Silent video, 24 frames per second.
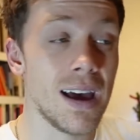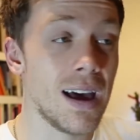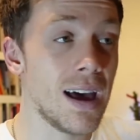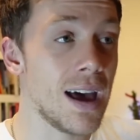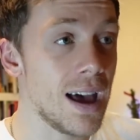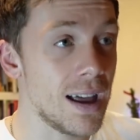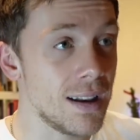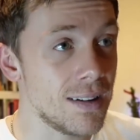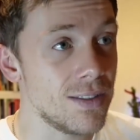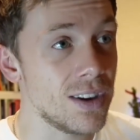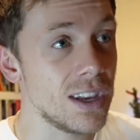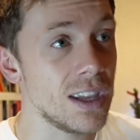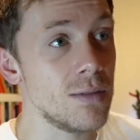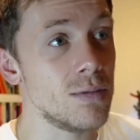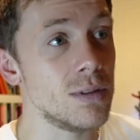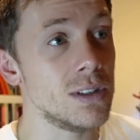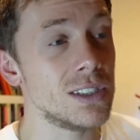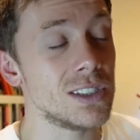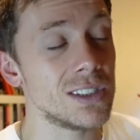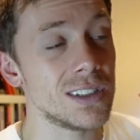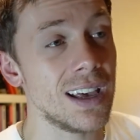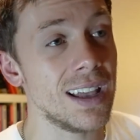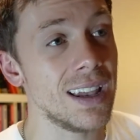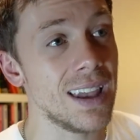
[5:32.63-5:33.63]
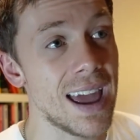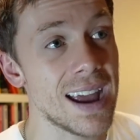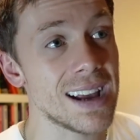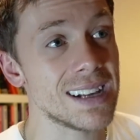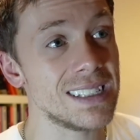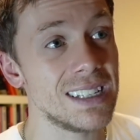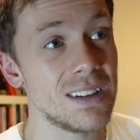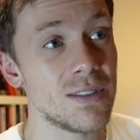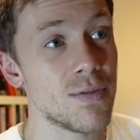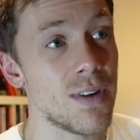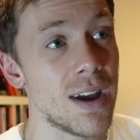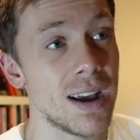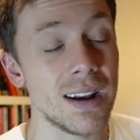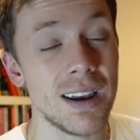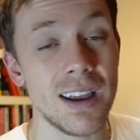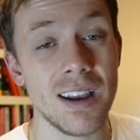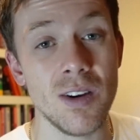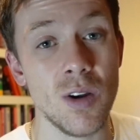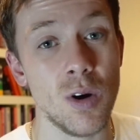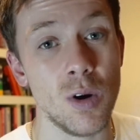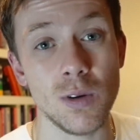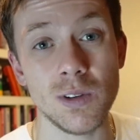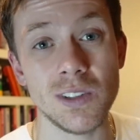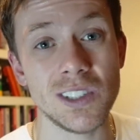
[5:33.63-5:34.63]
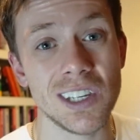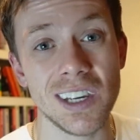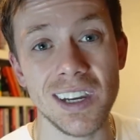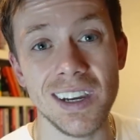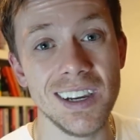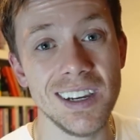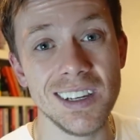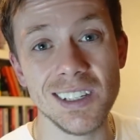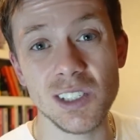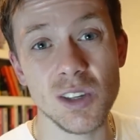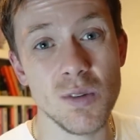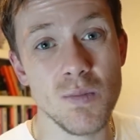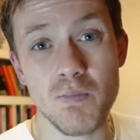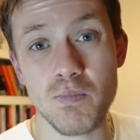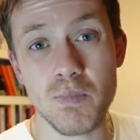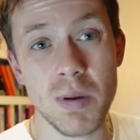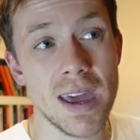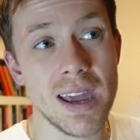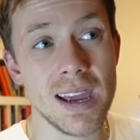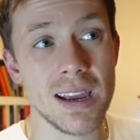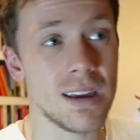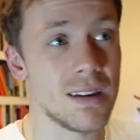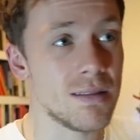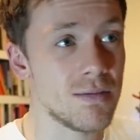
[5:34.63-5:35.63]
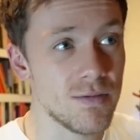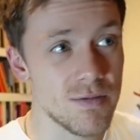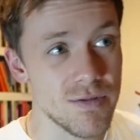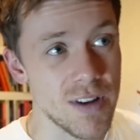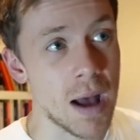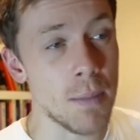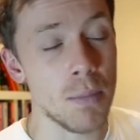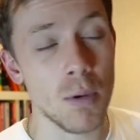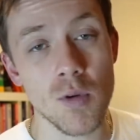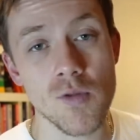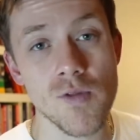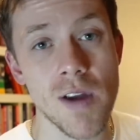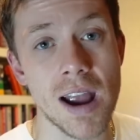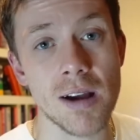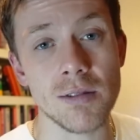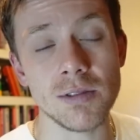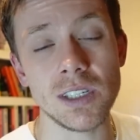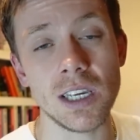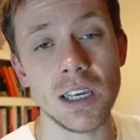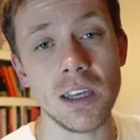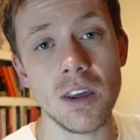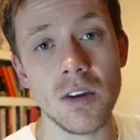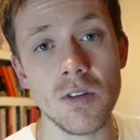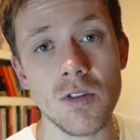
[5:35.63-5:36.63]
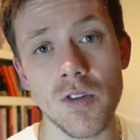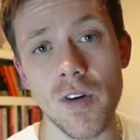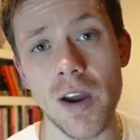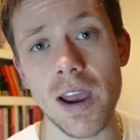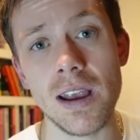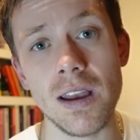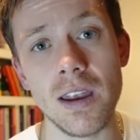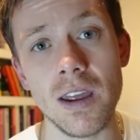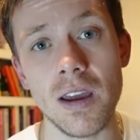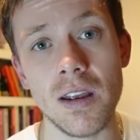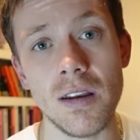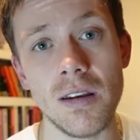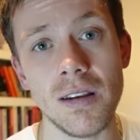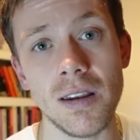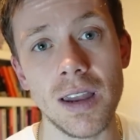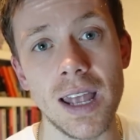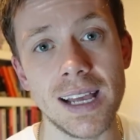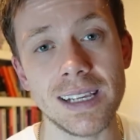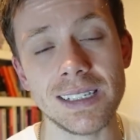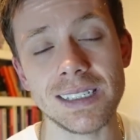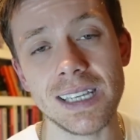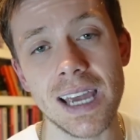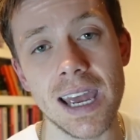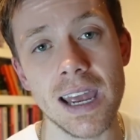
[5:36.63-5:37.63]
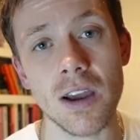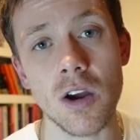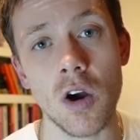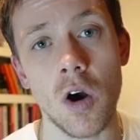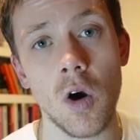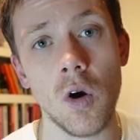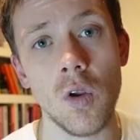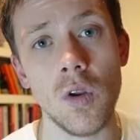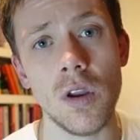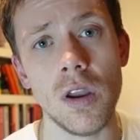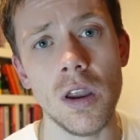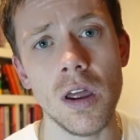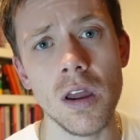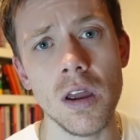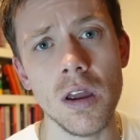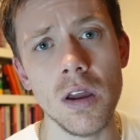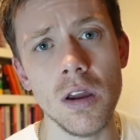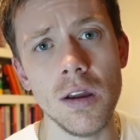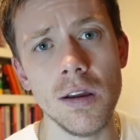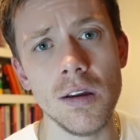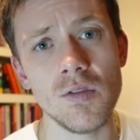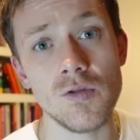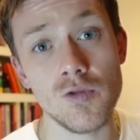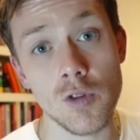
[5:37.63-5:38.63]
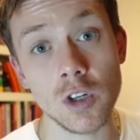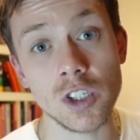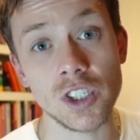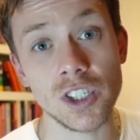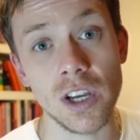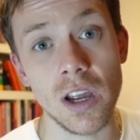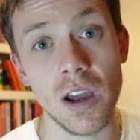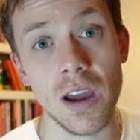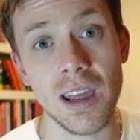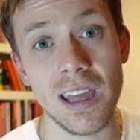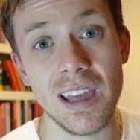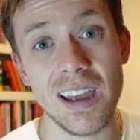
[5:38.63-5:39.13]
And he was elected, frankly, not as some big rabble-rousing Ukrainian, let's take on Russia.